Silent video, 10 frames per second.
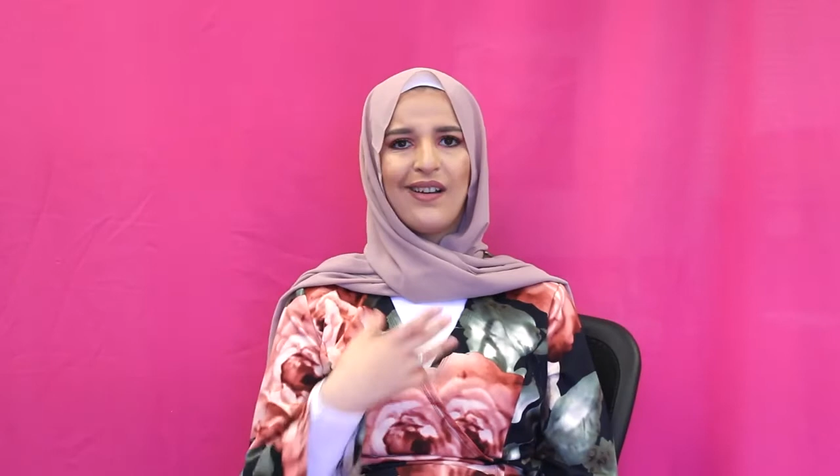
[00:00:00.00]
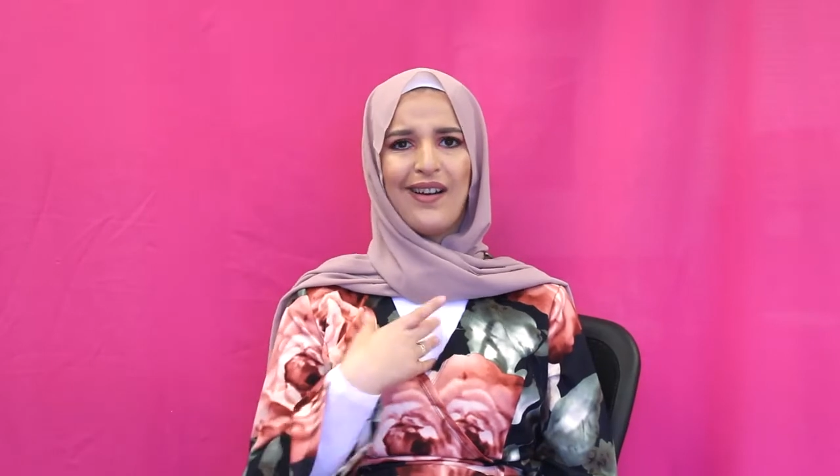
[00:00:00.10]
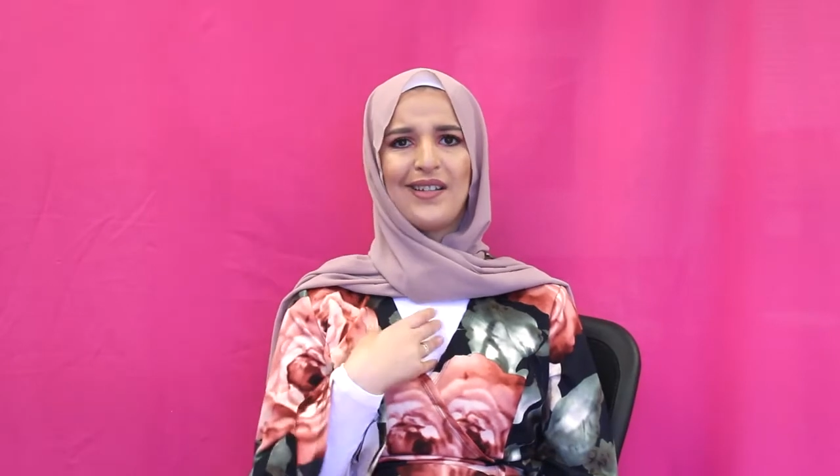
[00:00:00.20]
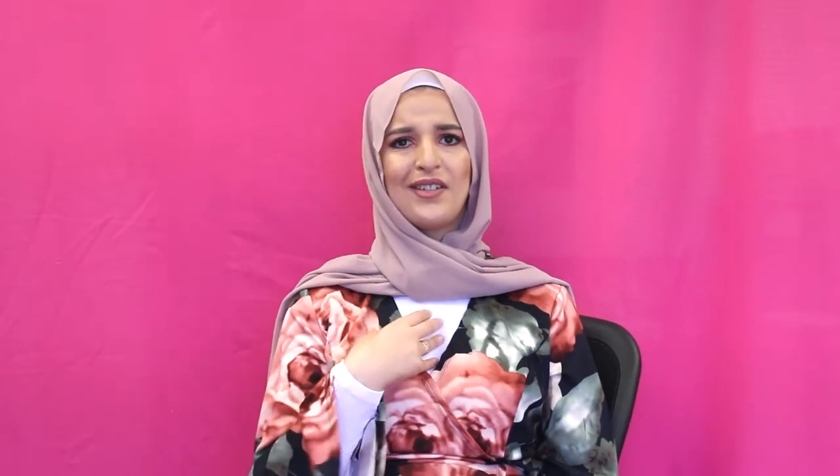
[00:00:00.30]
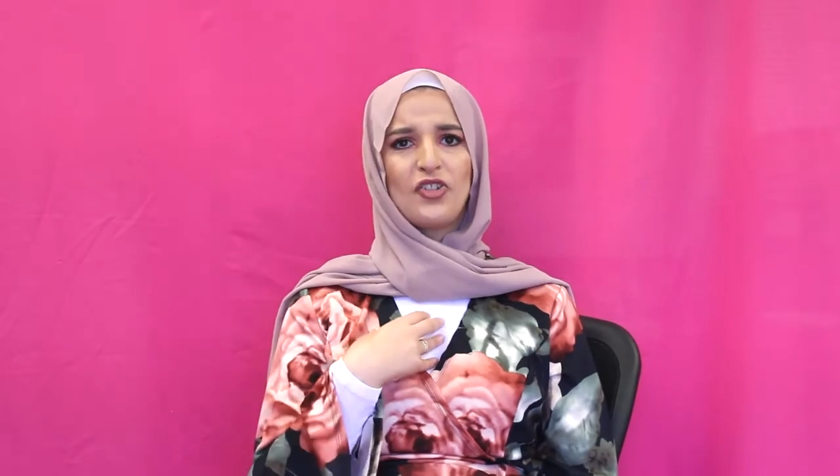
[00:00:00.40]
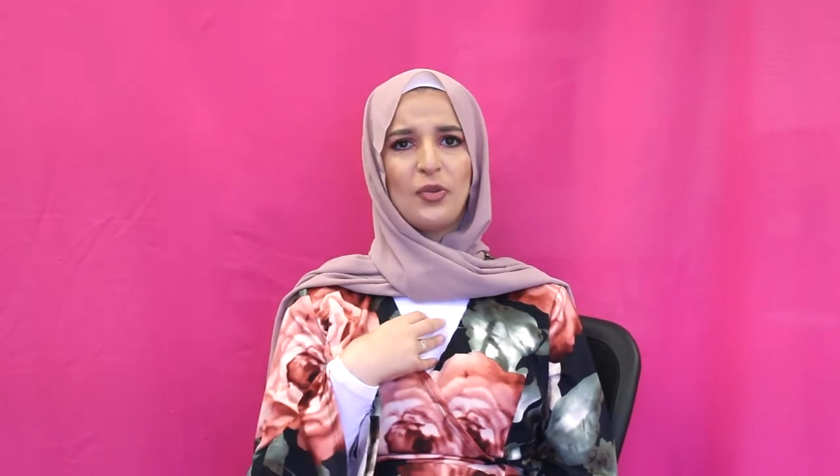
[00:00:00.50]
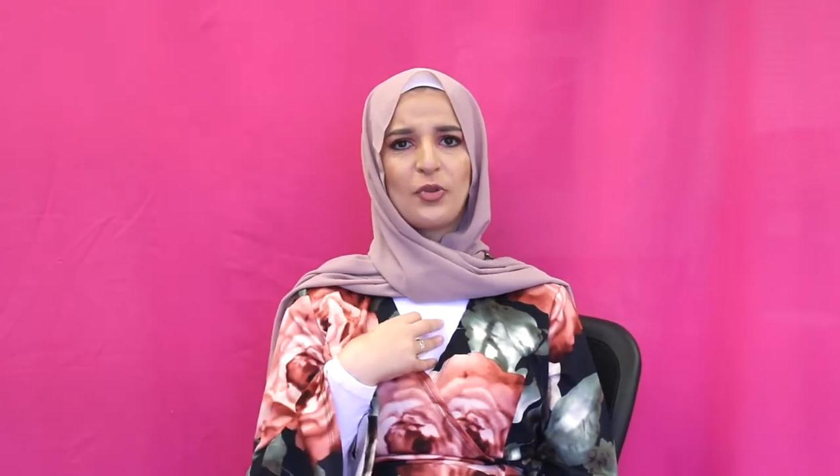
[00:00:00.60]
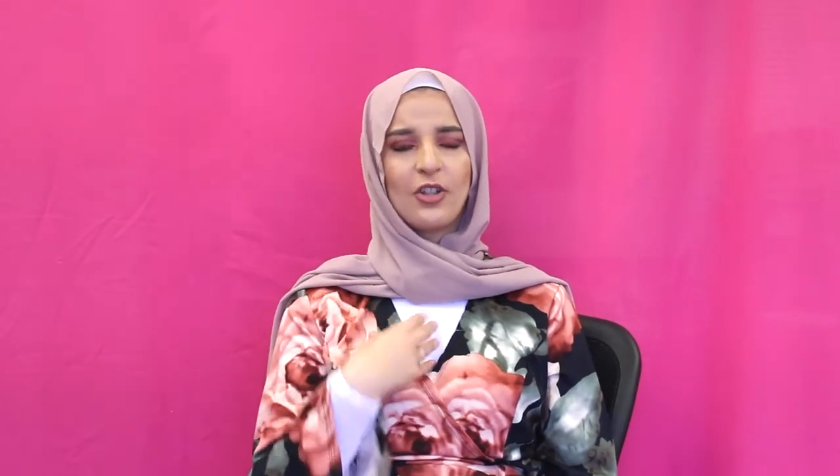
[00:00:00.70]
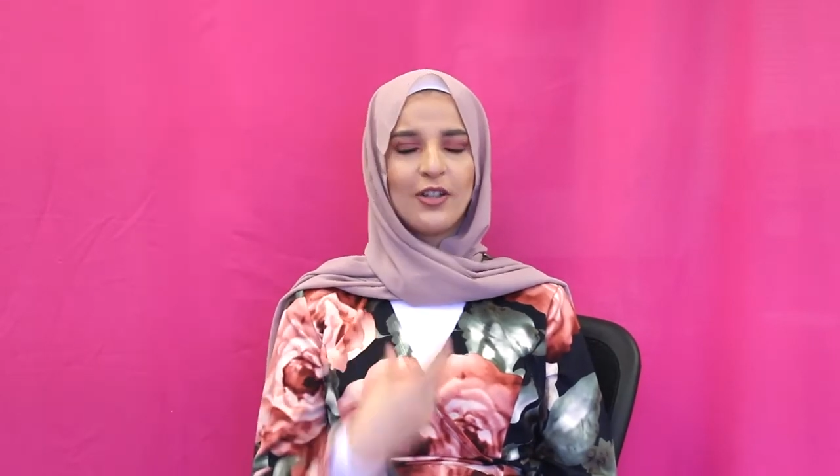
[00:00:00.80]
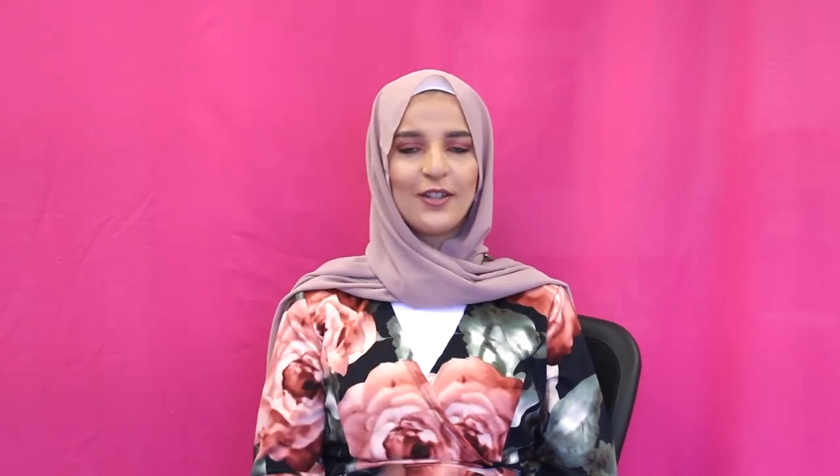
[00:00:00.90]
us
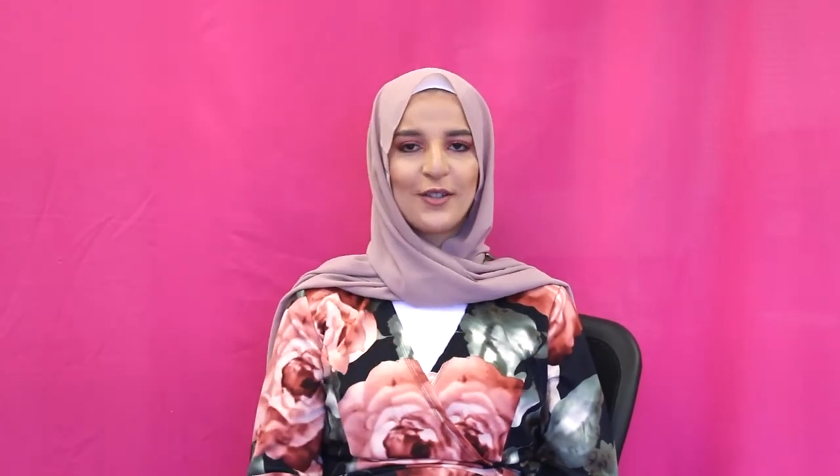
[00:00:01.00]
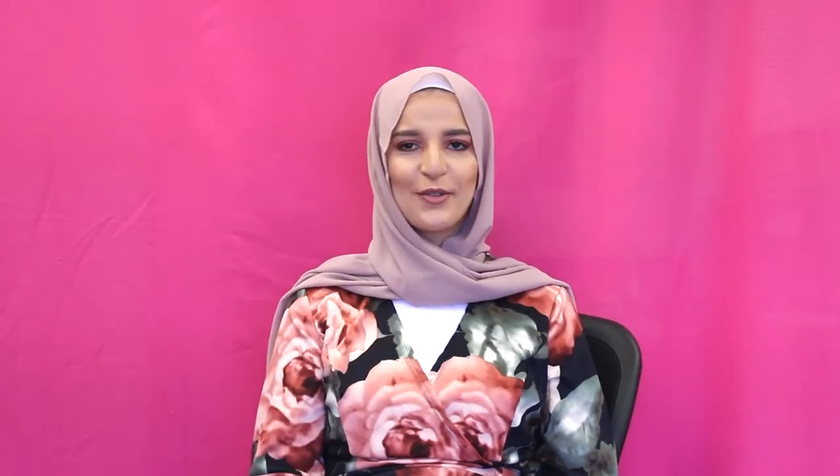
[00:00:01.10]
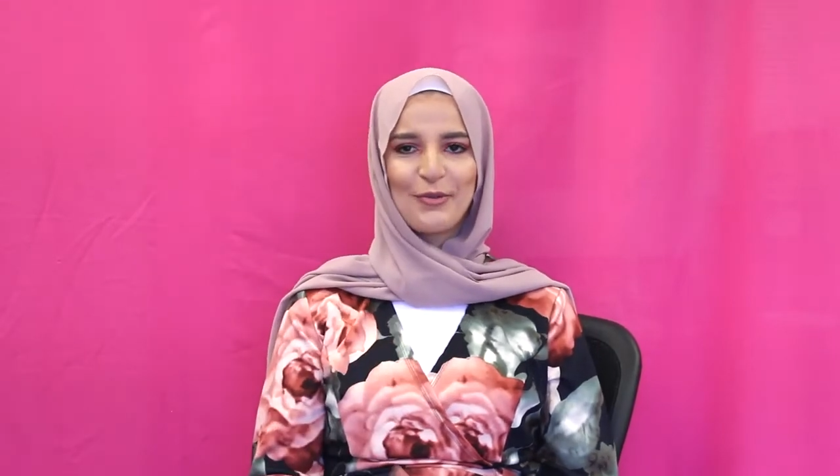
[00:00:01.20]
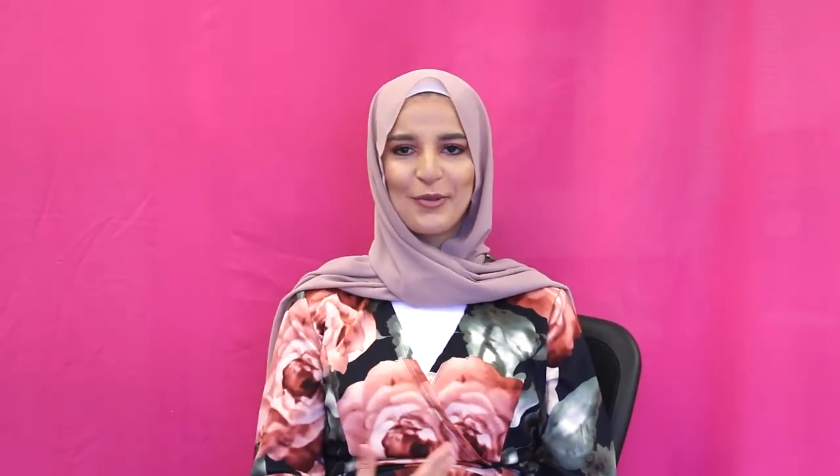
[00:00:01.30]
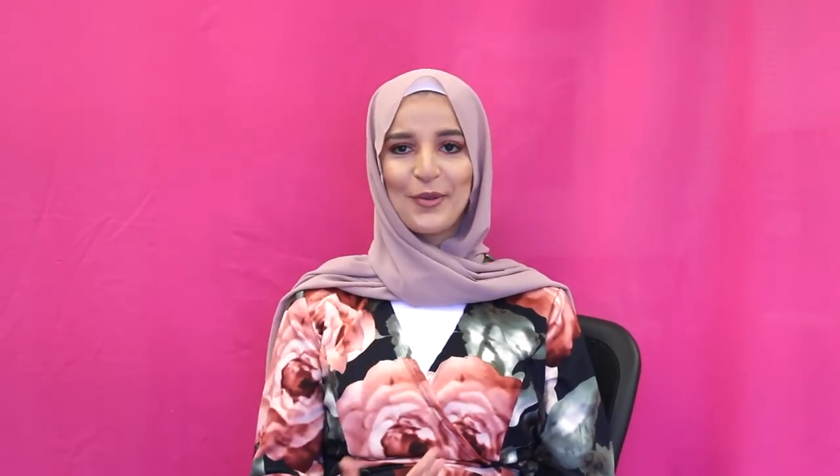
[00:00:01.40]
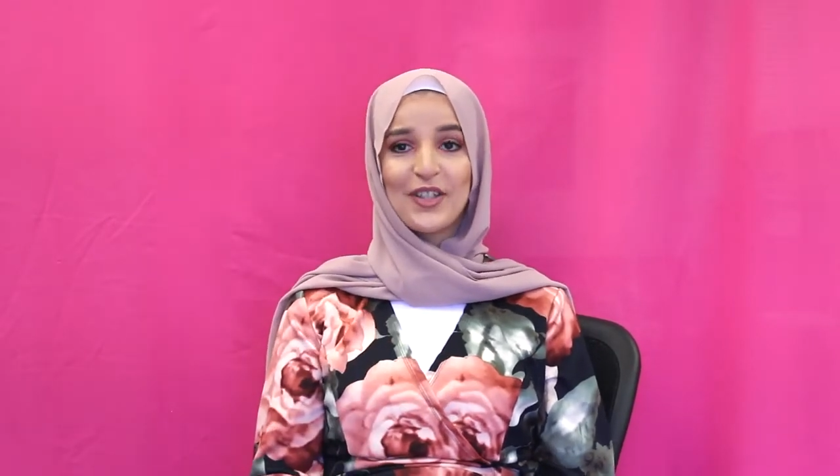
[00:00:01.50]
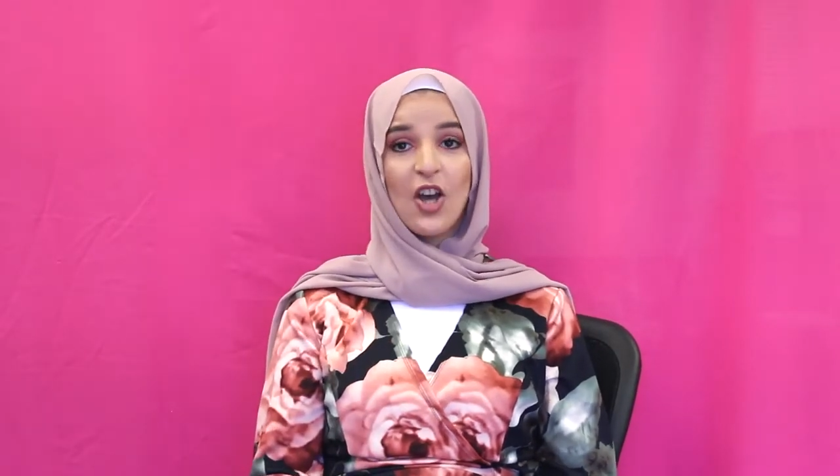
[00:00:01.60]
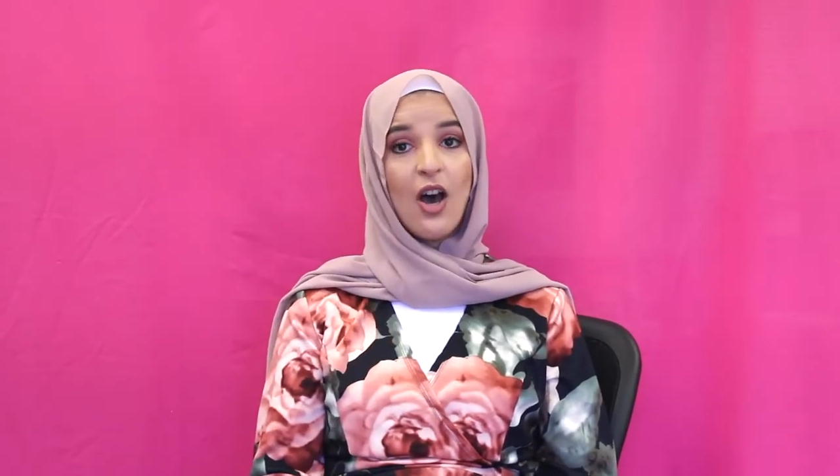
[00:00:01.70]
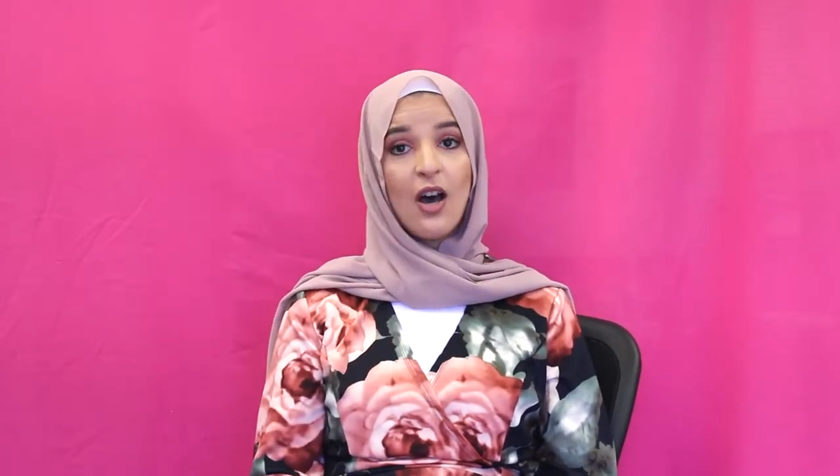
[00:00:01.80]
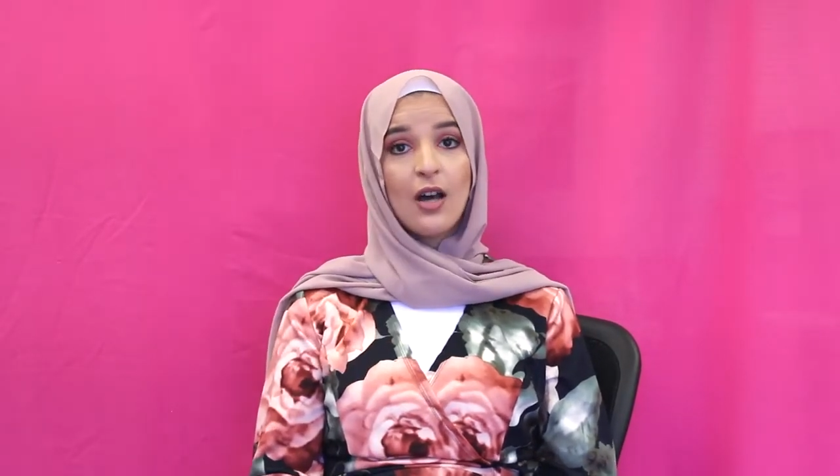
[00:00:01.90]
Egyptians, when we
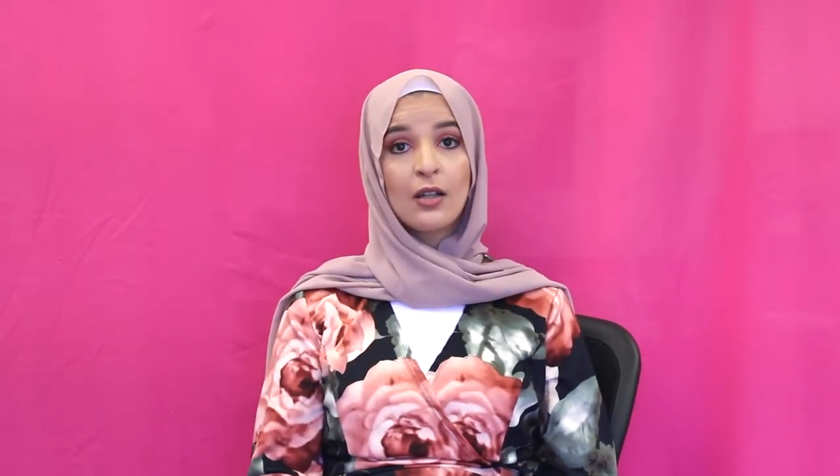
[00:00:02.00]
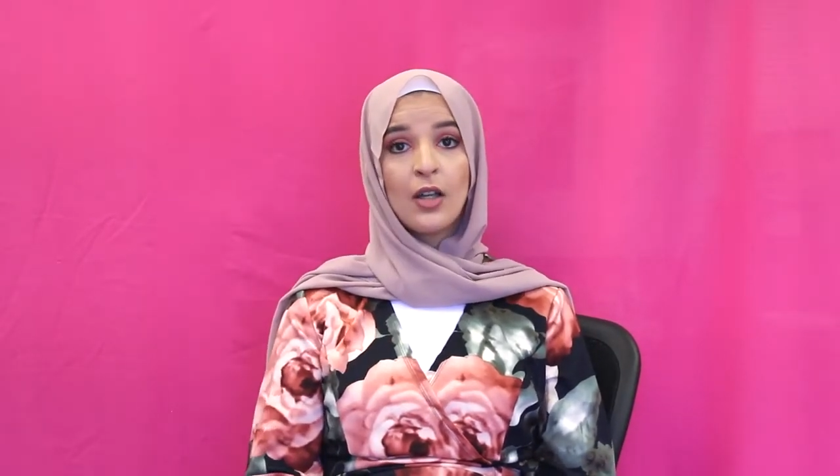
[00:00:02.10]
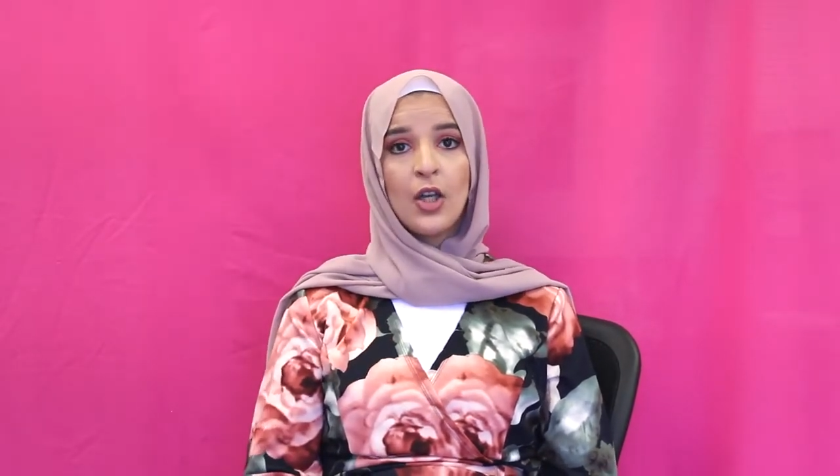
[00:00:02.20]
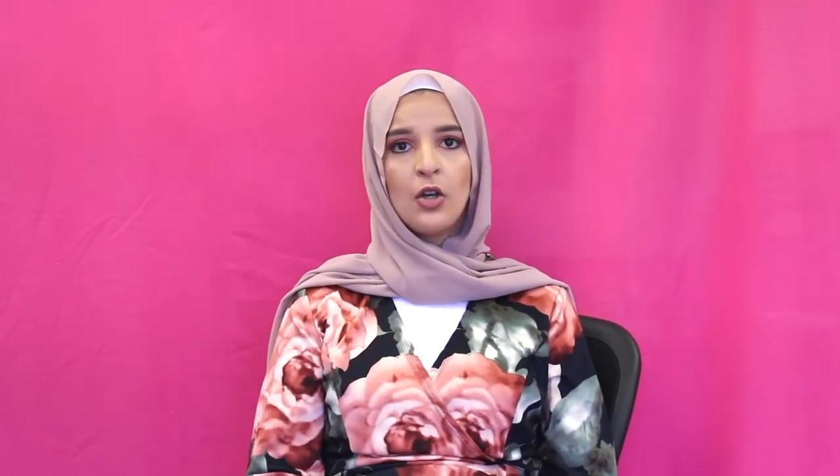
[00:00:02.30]
talk,